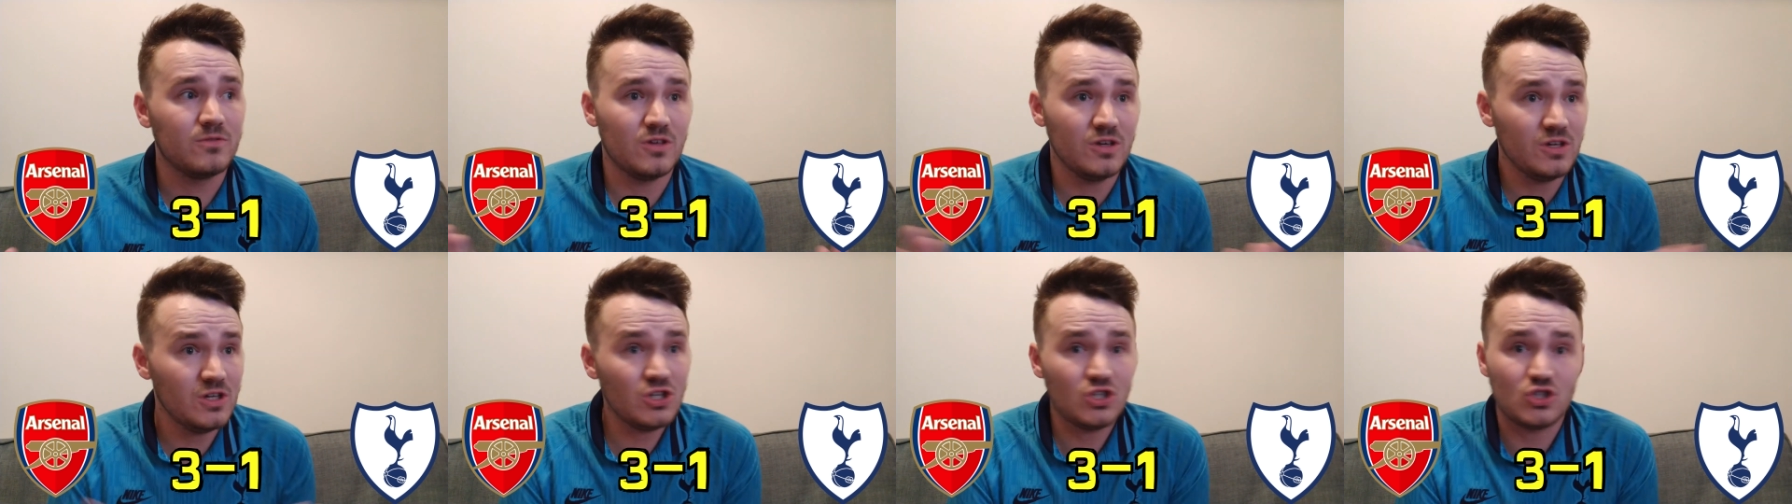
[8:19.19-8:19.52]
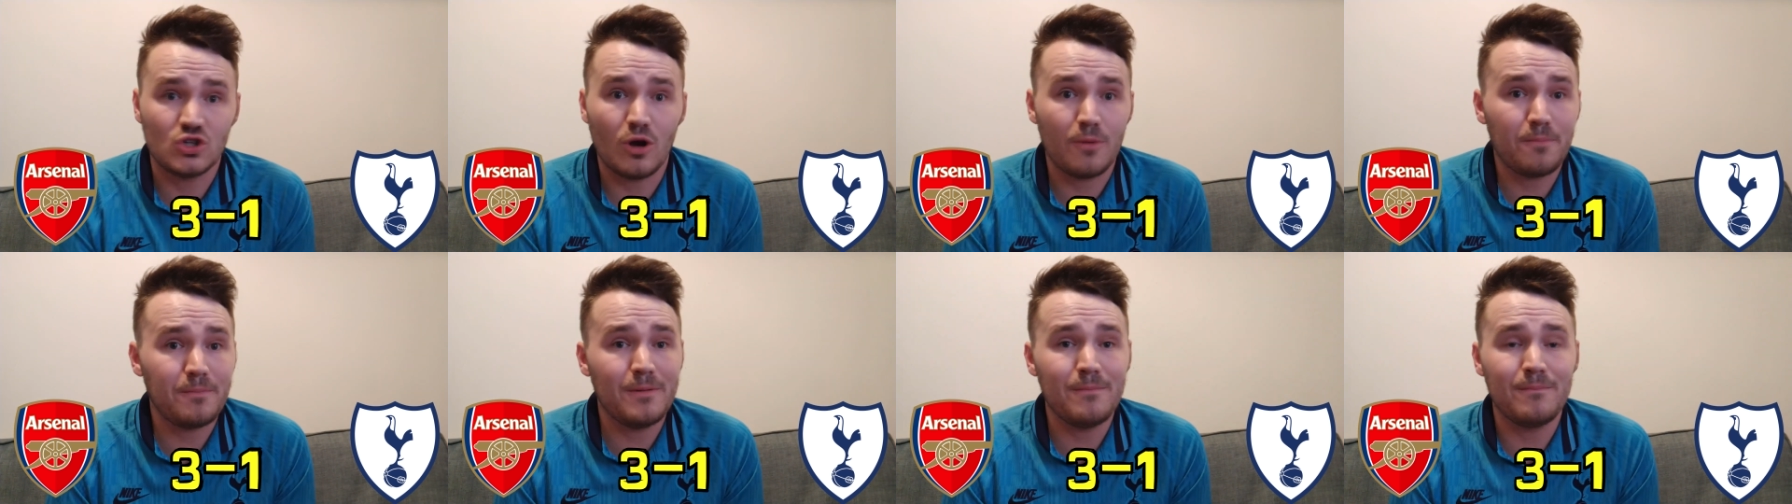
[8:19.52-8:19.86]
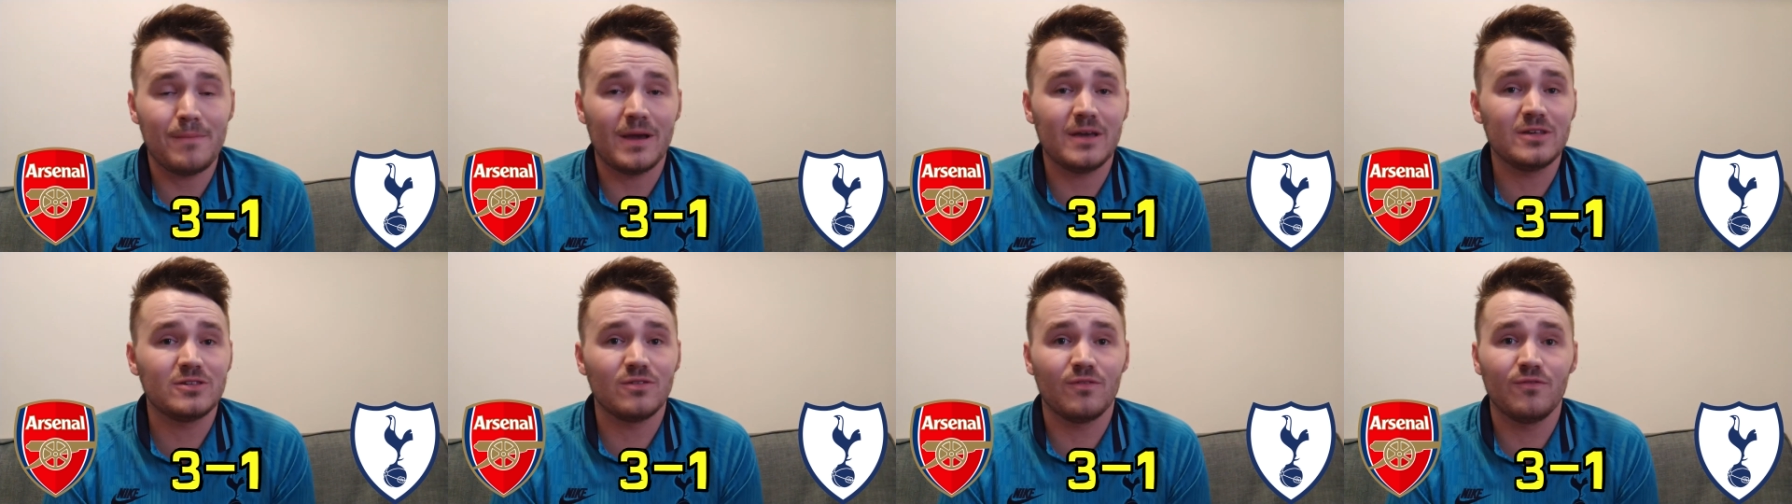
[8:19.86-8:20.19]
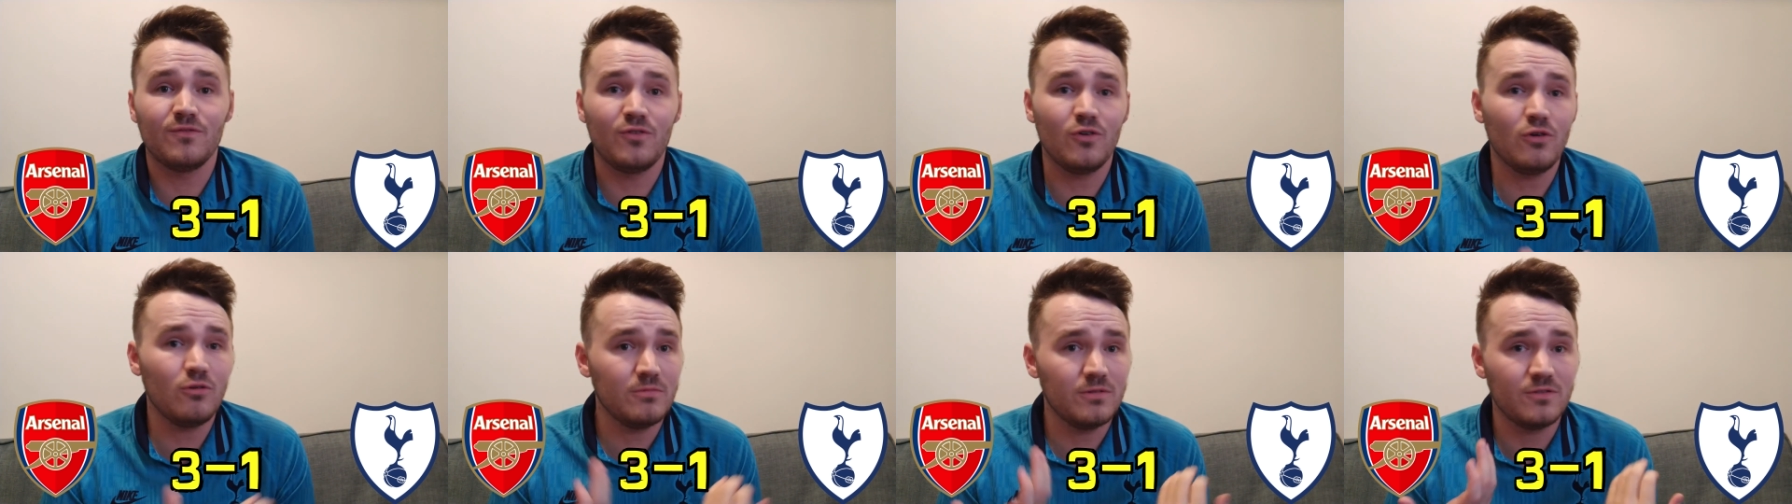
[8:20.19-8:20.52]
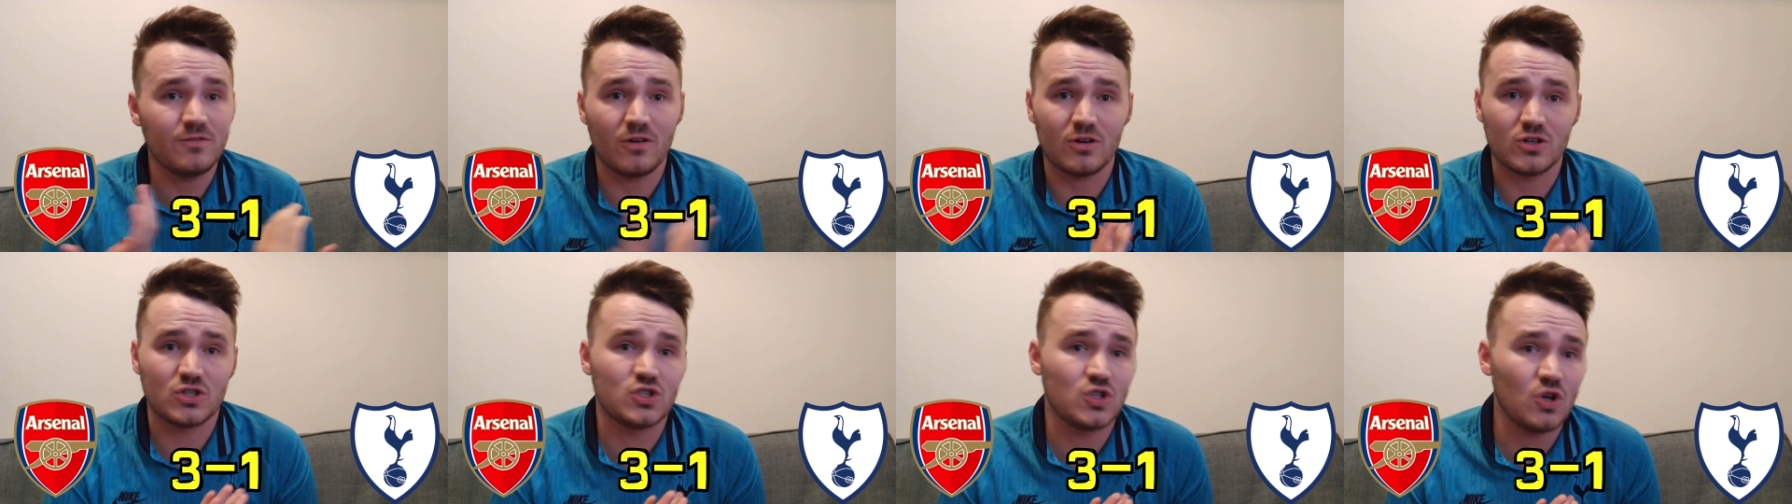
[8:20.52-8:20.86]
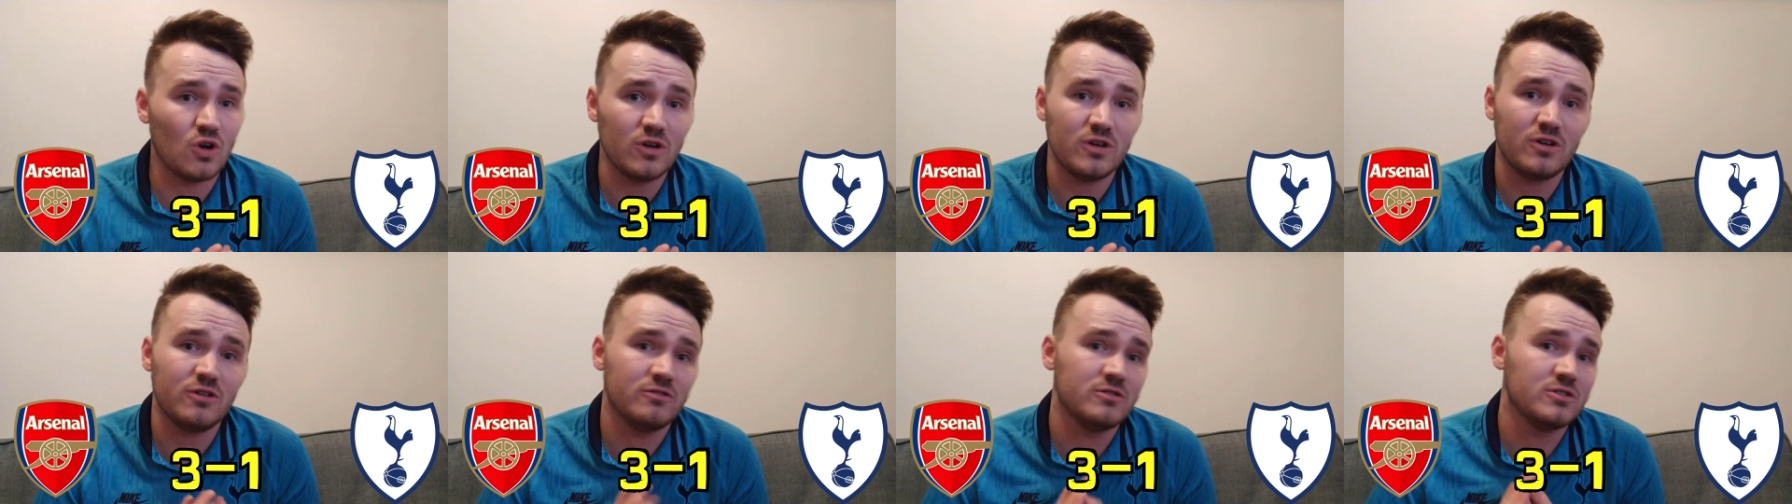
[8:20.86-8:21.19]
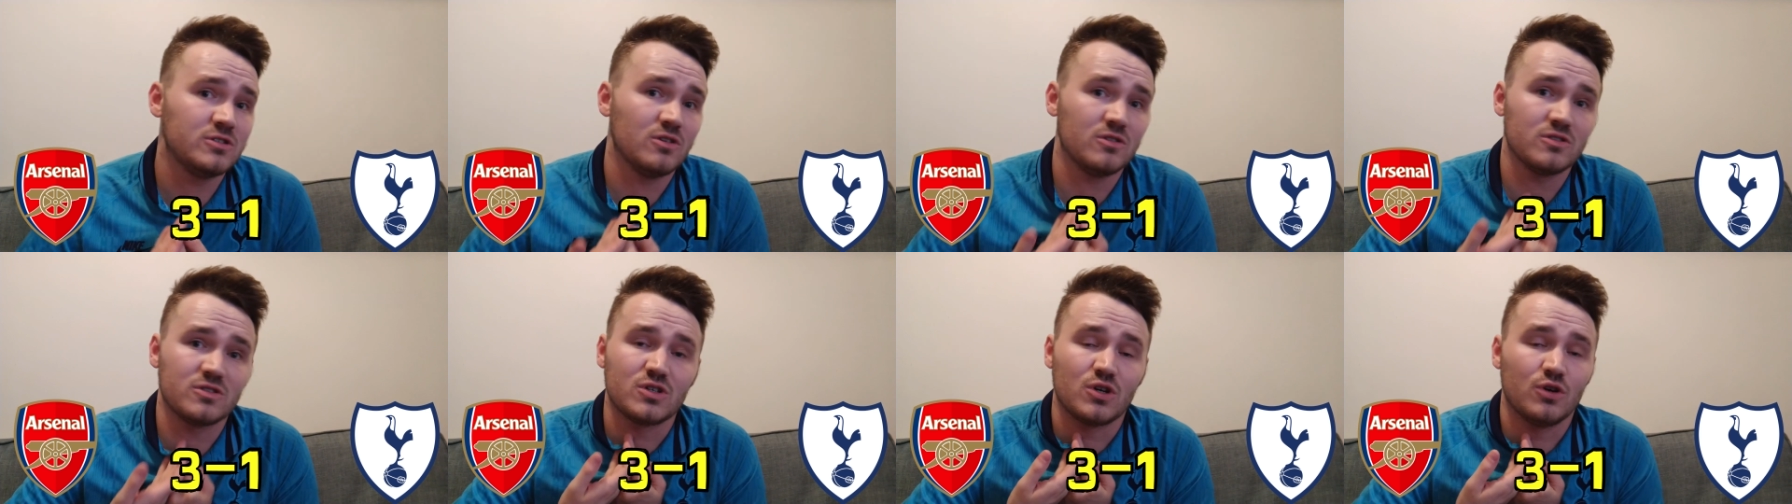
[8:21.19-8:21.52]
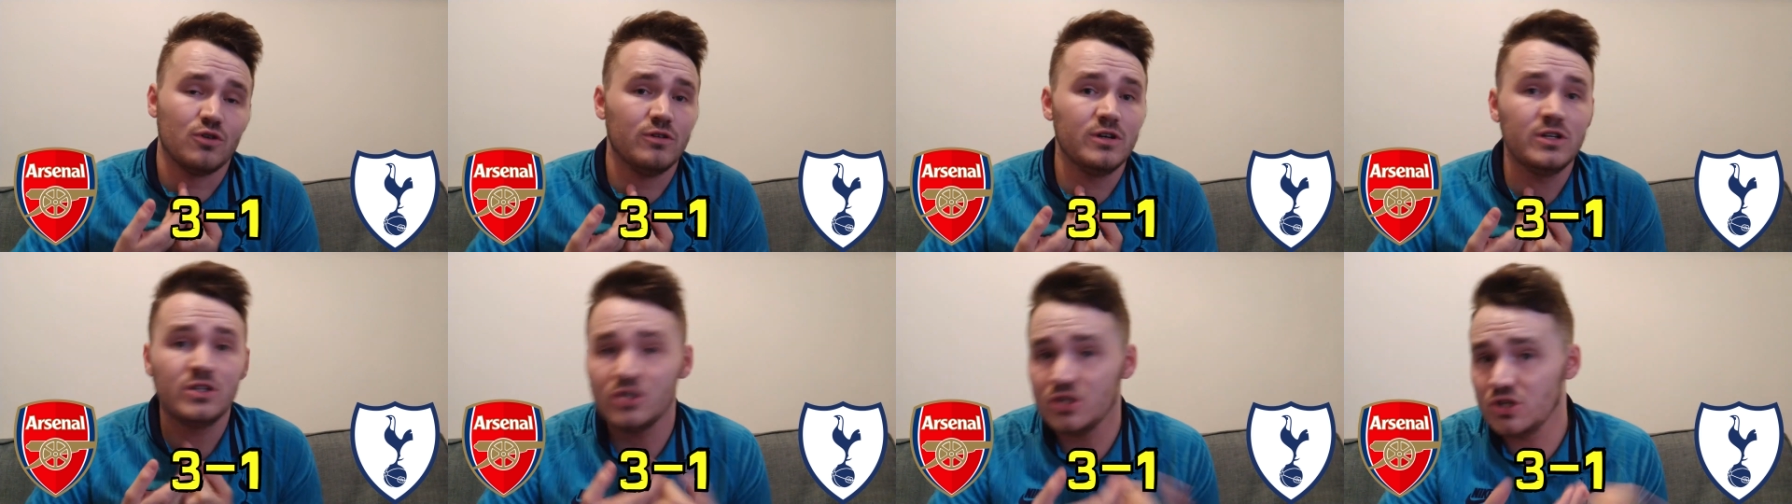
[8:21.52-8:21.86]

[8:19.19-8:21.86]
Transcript: Do you drop him based on form? You've got a striker who's not scoring.